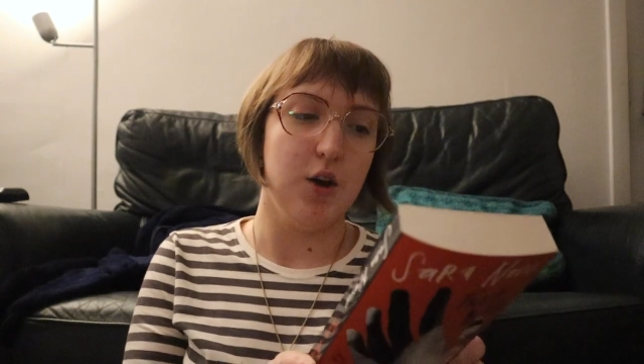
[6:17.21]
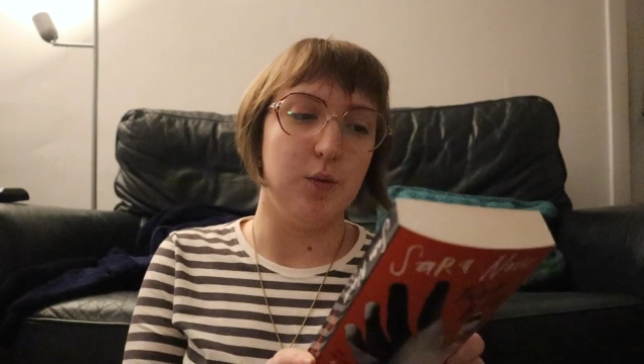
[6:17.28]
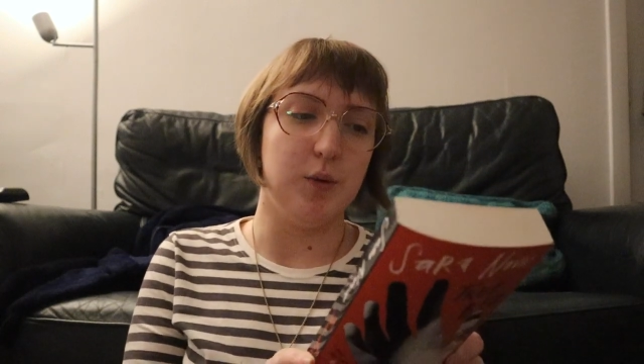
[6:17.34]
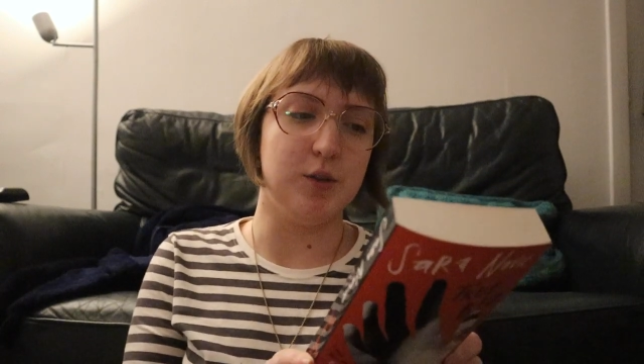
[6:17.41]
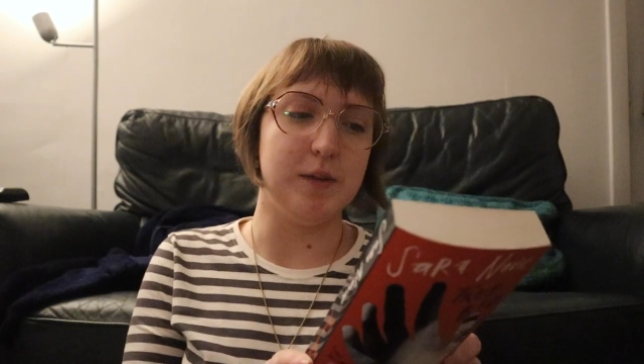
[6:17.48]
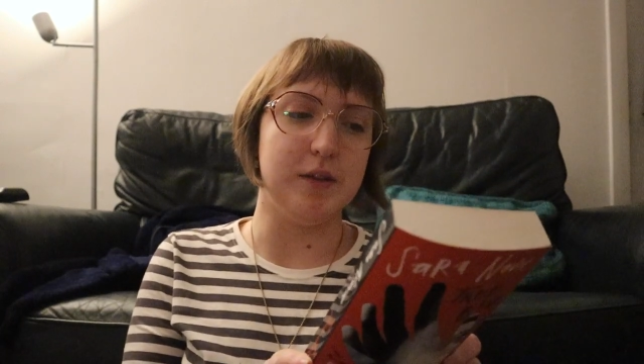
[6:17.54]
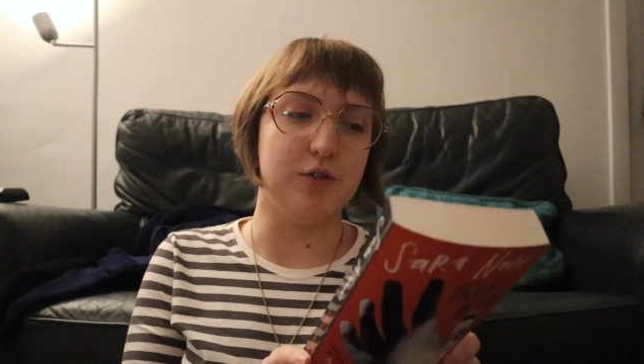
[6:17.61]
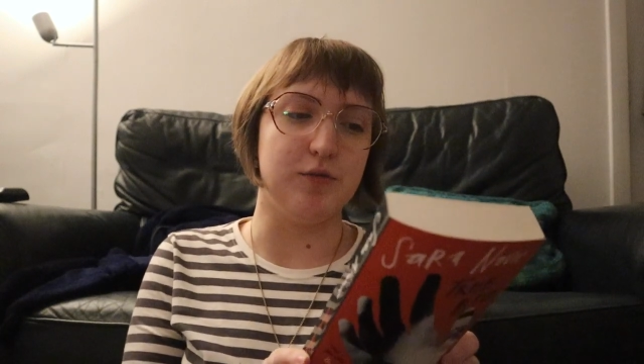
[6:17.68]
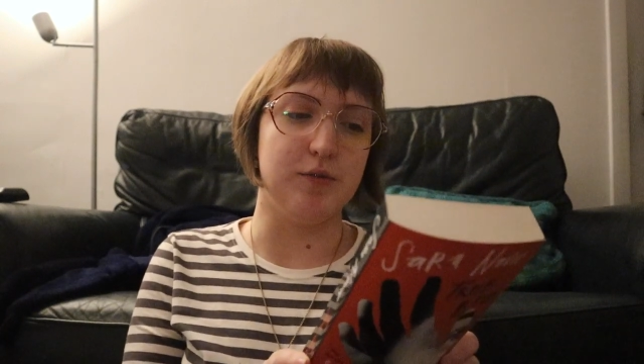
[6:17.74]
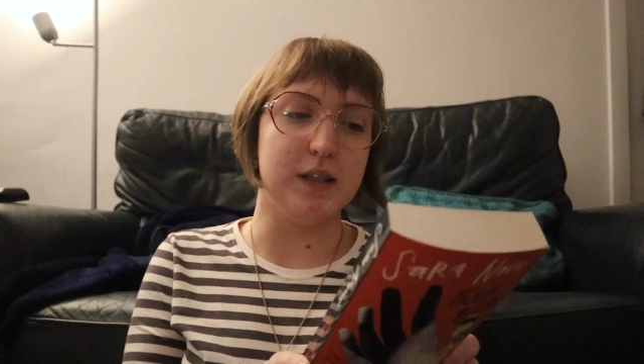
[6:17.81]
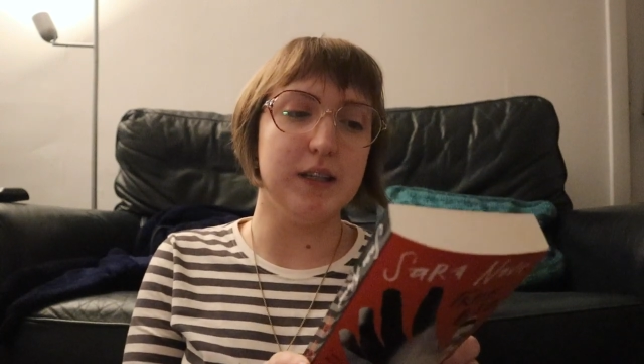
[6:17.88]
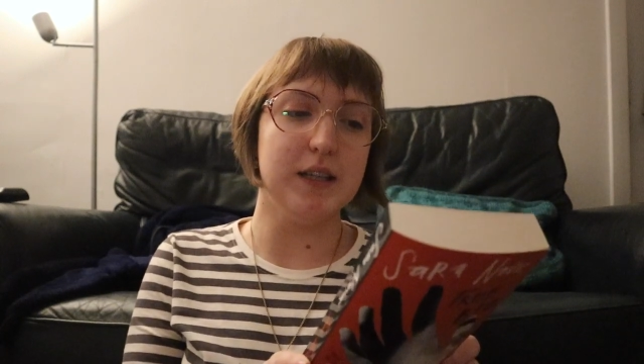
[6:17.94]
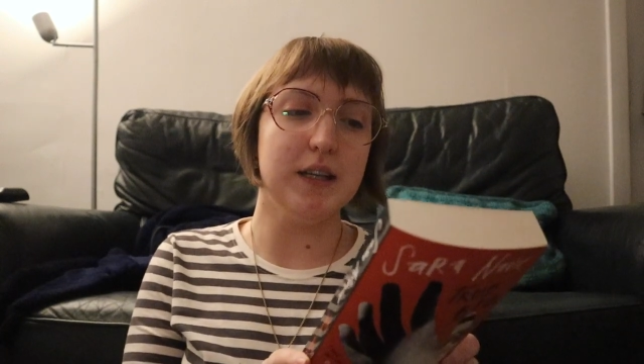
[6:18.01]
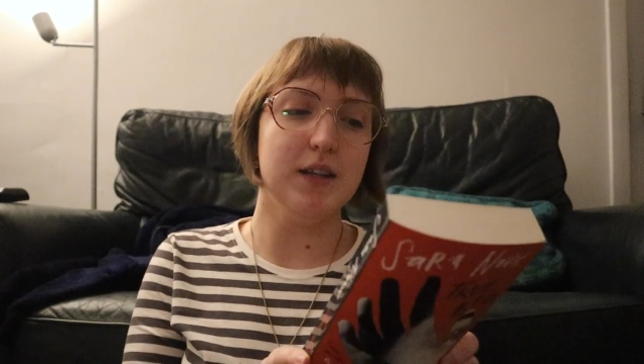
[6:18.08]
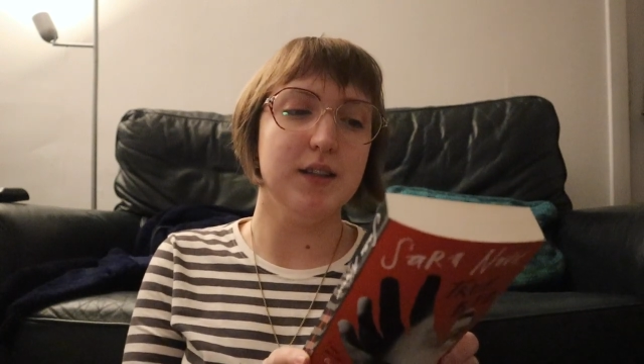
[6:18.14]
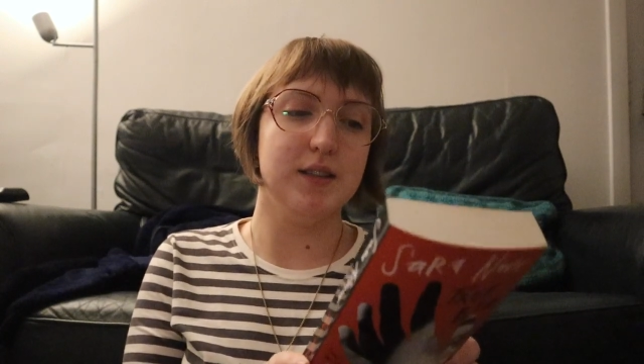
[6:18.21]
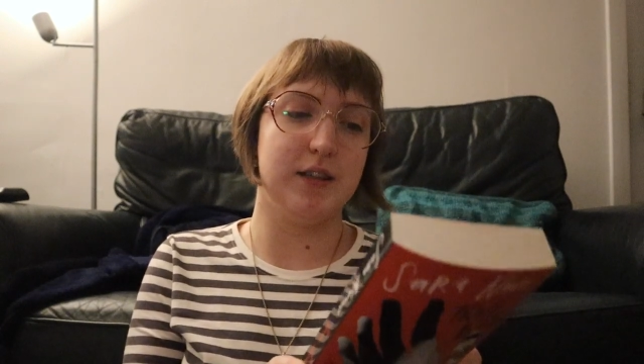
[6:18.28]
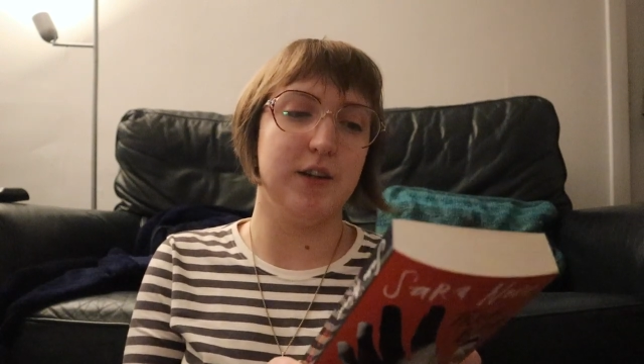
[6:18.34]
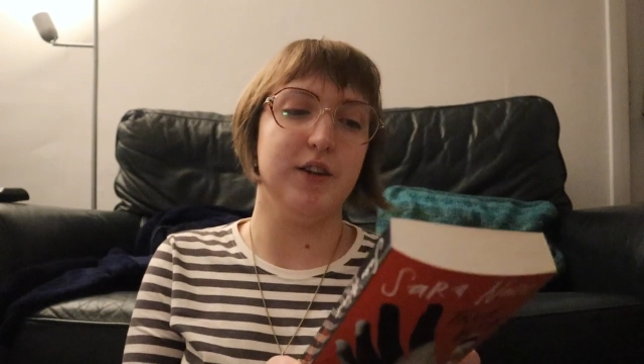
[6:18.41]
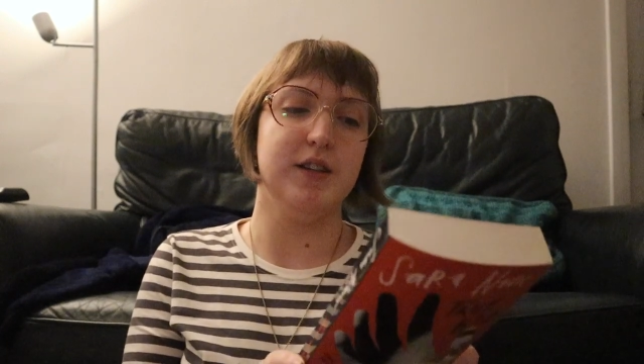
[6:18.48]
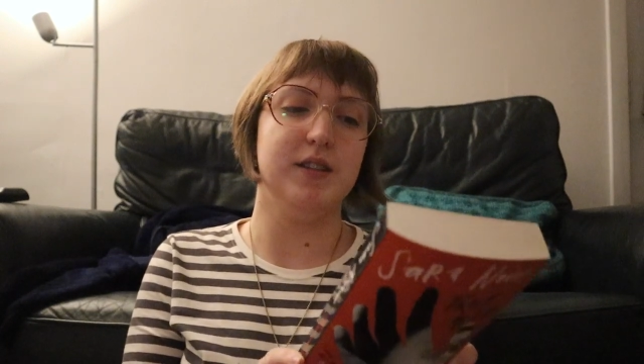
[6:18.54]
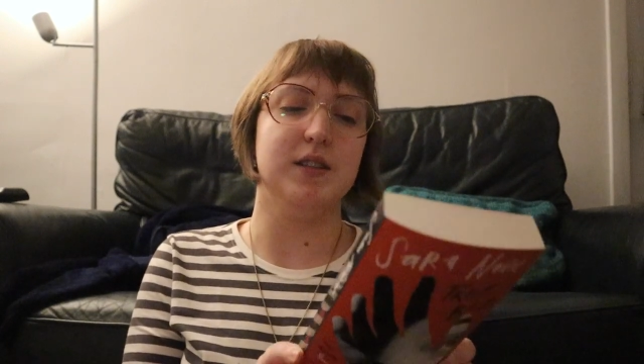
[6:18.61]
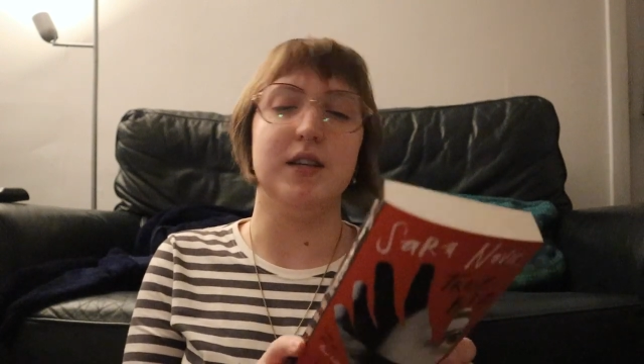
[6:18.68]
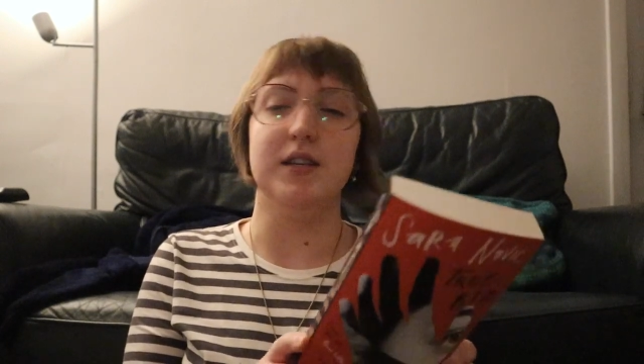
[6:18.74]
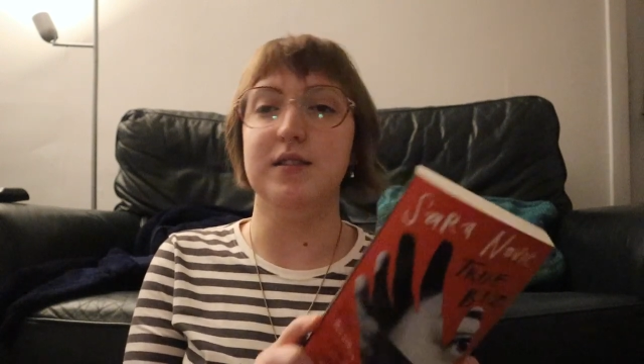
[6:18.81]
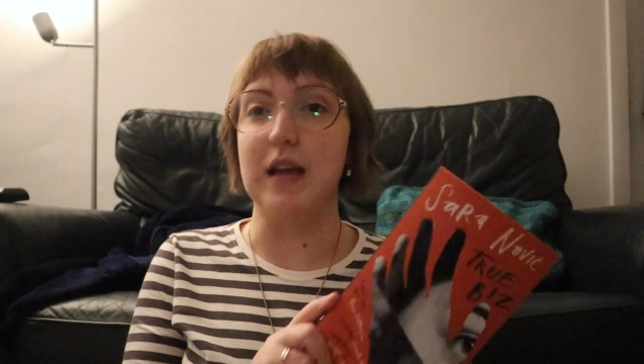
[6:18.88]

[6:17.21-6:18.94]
which means really, seriously,